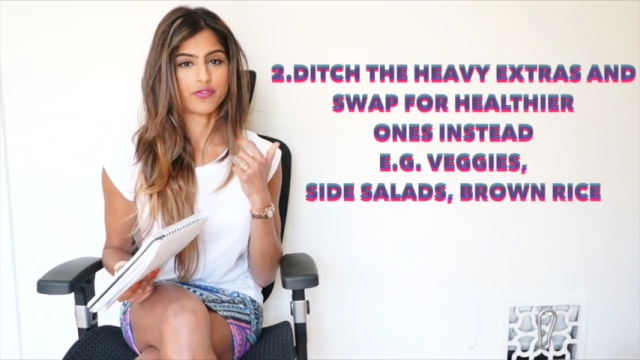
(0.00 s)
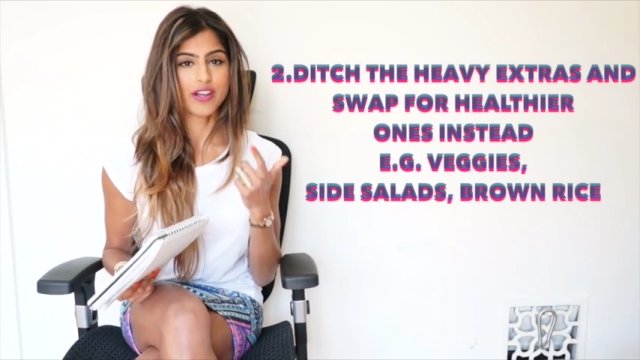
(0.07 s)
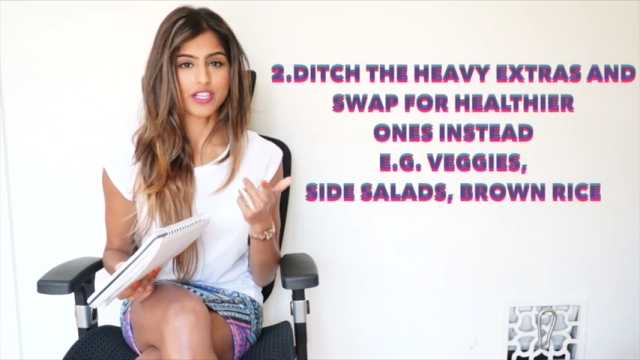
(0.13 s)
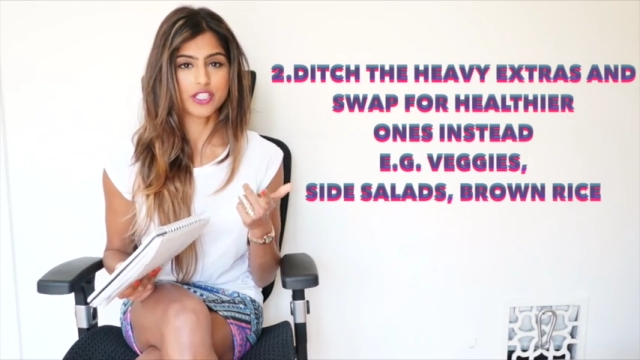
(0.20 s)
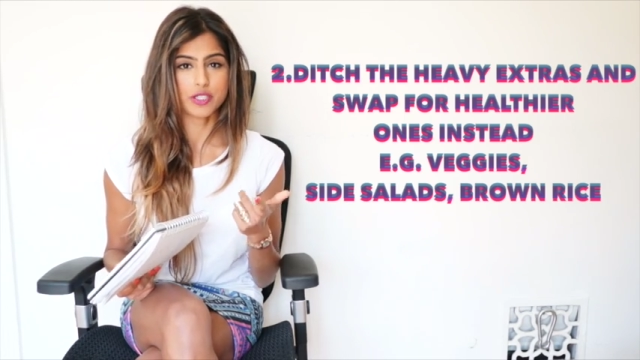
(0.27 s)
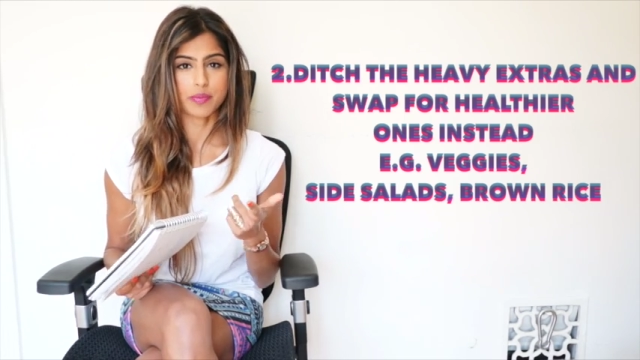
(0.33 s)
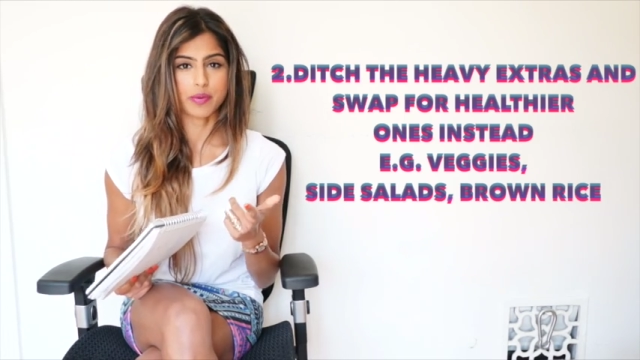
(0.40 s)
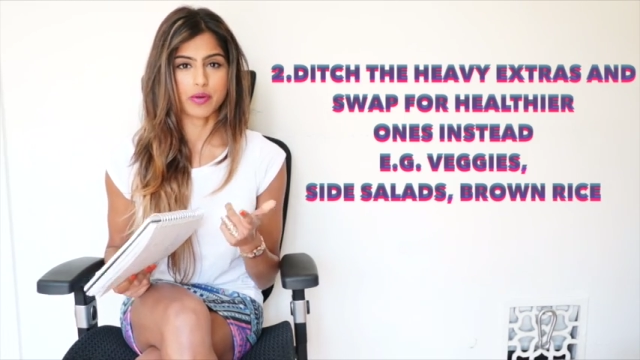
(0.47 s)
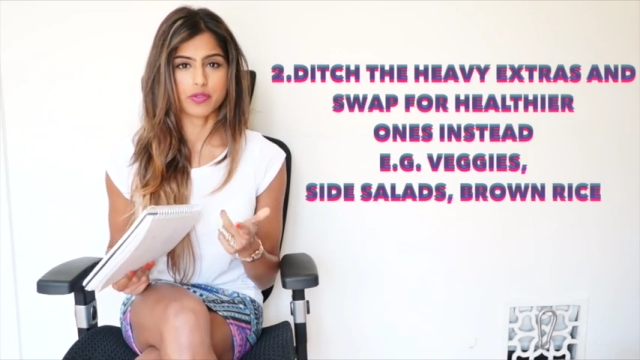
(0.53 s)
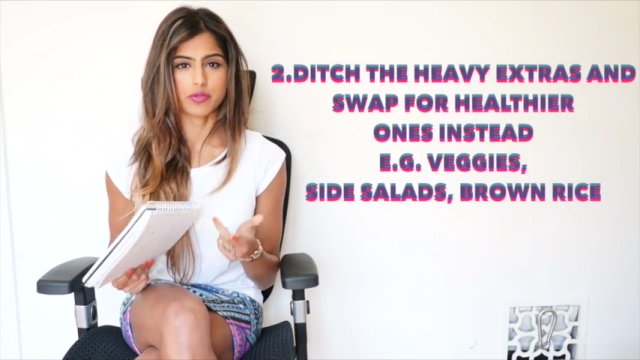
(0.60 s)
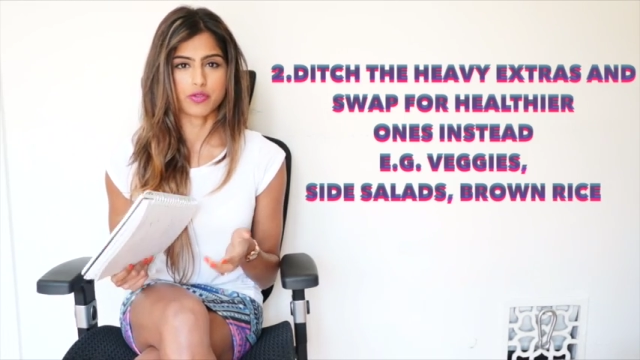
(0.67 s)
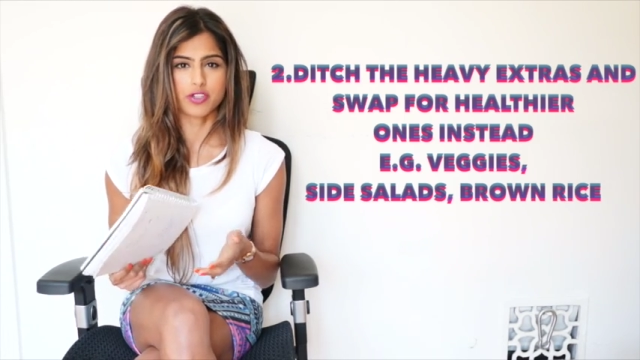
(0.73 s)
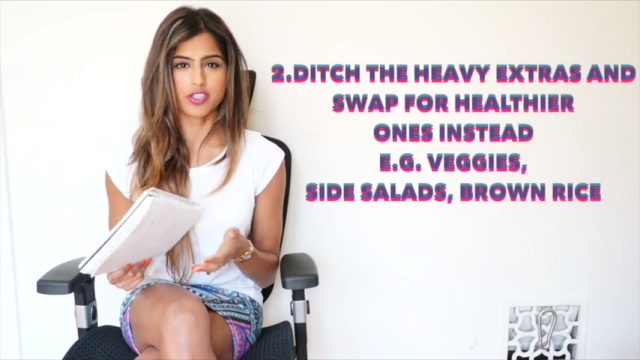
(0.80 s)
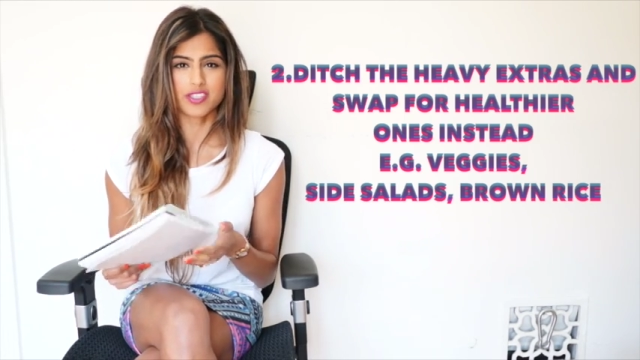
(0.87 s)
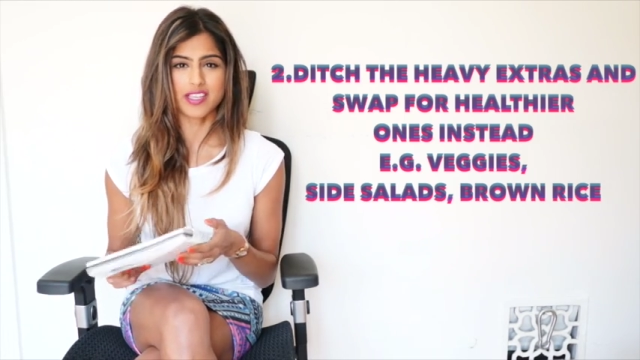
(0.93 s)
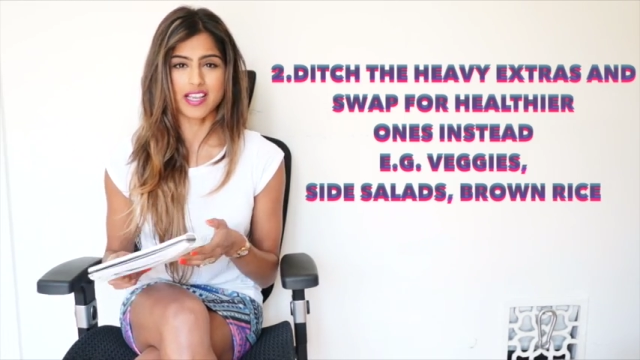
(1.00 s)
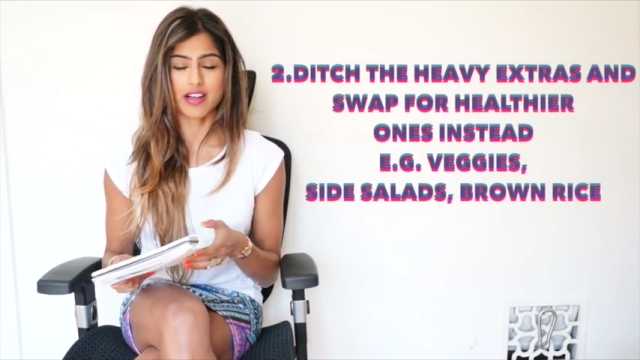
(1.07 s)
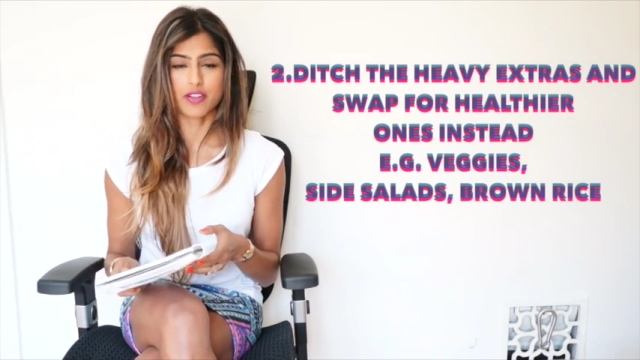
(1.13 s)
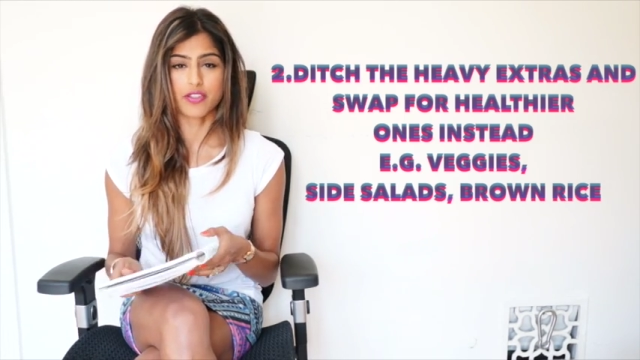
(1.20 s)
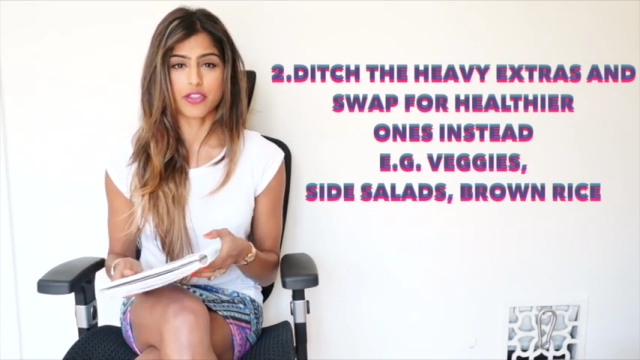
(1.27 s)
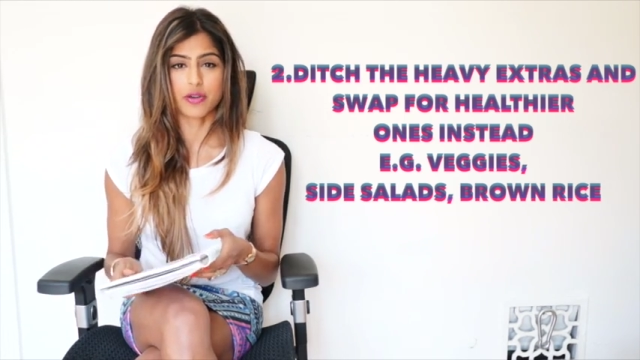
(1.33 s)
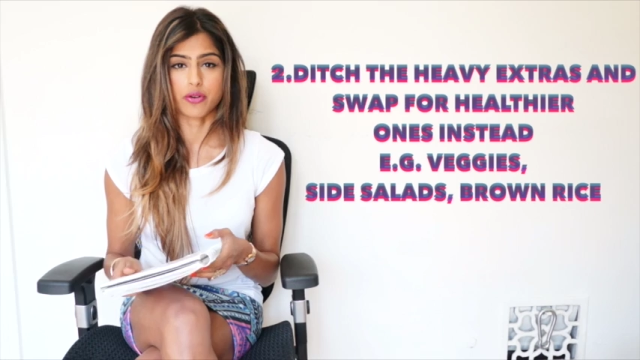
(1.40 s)
vegetables or just a
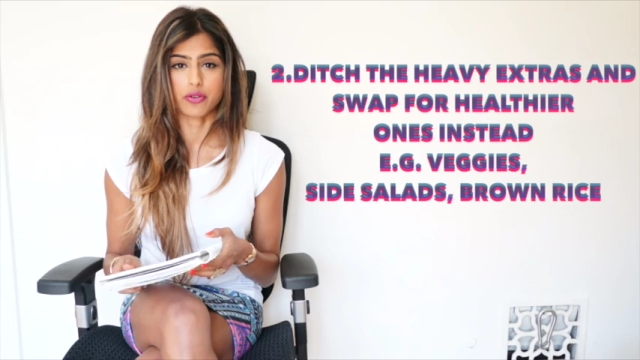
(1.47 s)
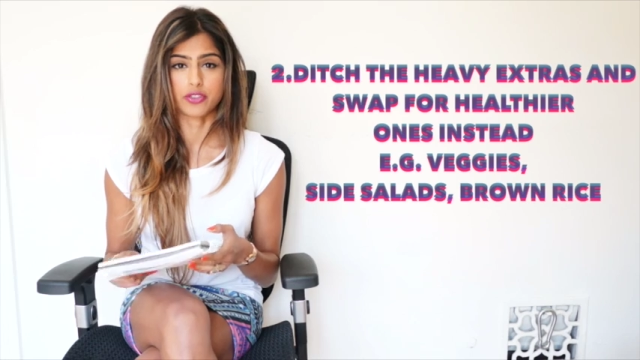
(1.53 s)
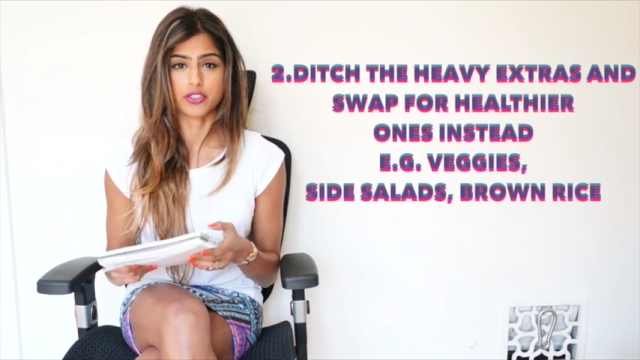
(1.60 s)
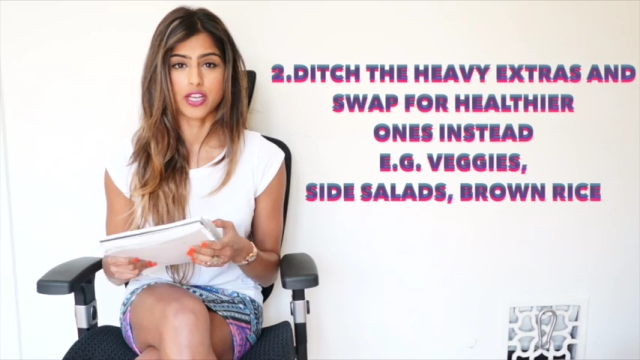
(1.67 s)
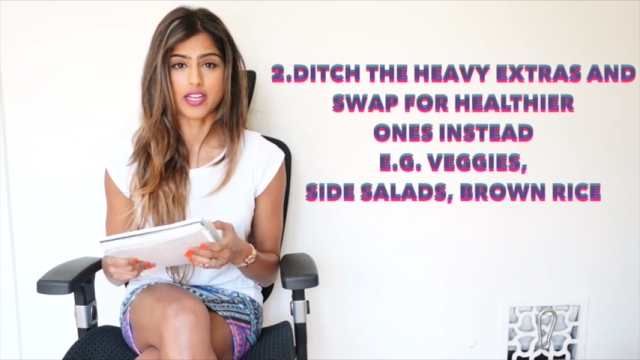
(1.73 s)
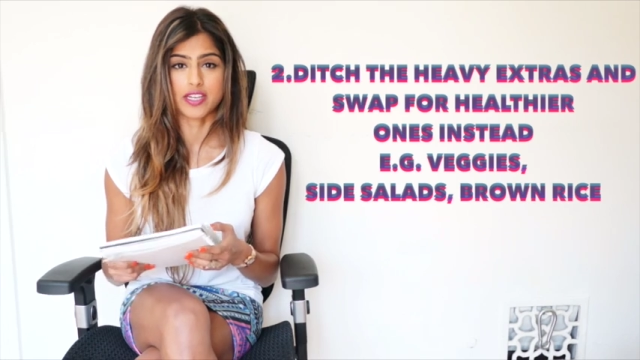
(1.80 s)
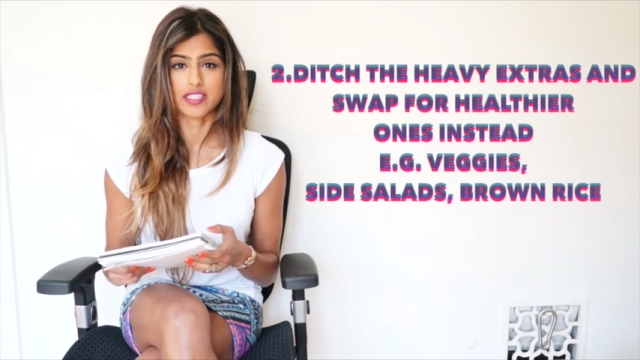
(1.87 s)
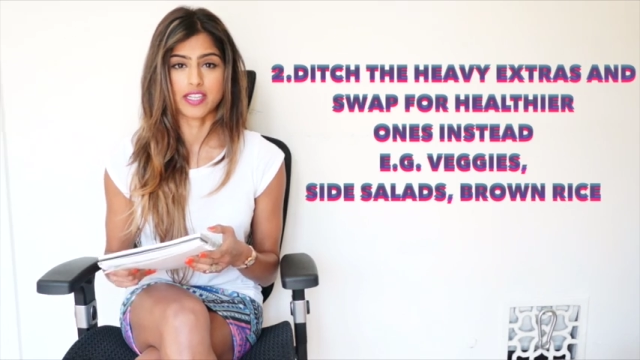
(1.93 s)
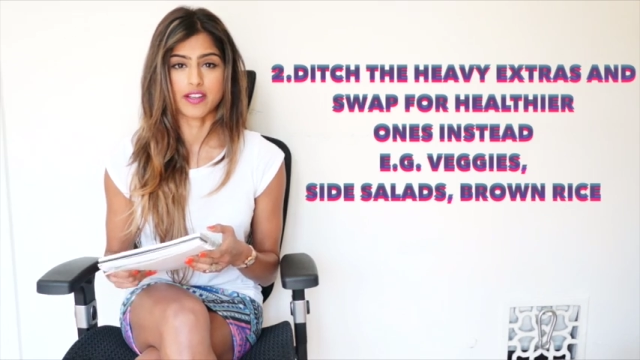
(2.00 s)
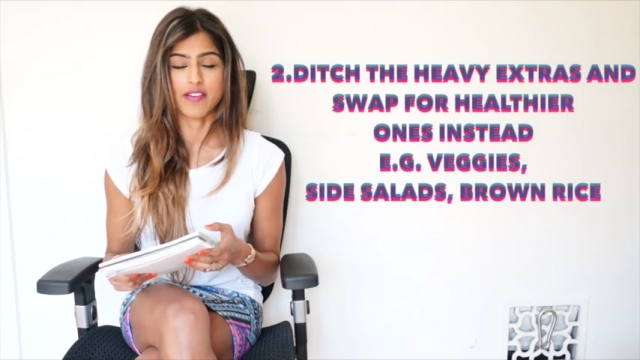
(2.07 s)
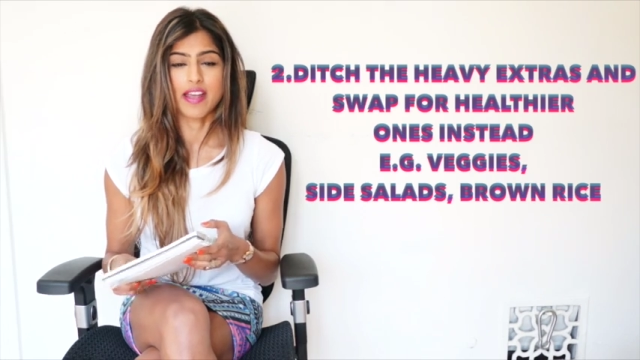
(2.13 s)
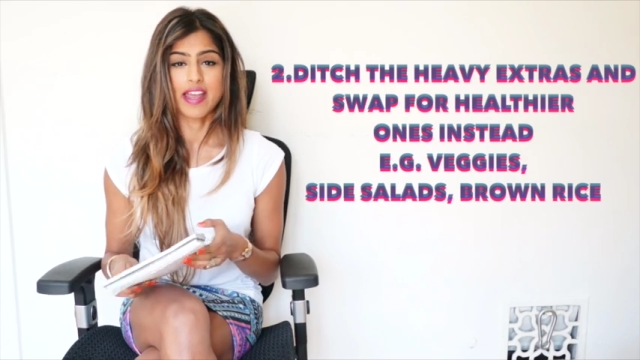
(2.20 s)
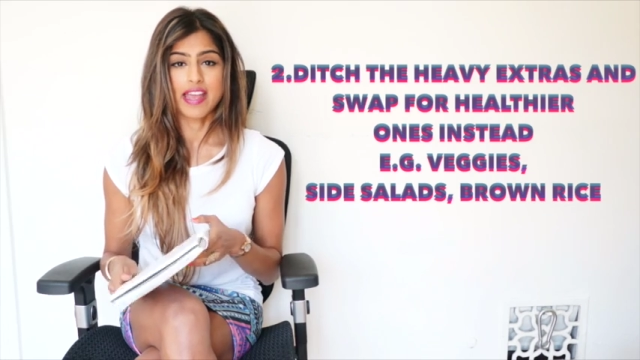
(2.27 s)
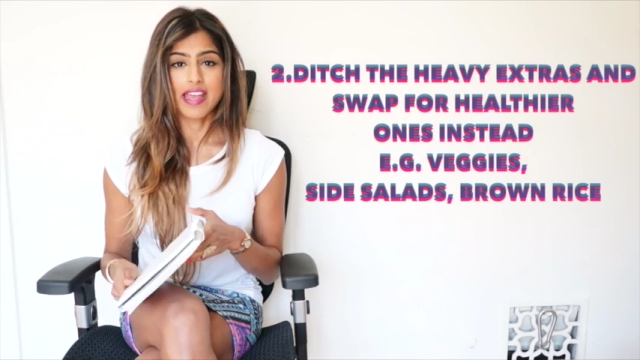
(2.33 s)
healthier alternative.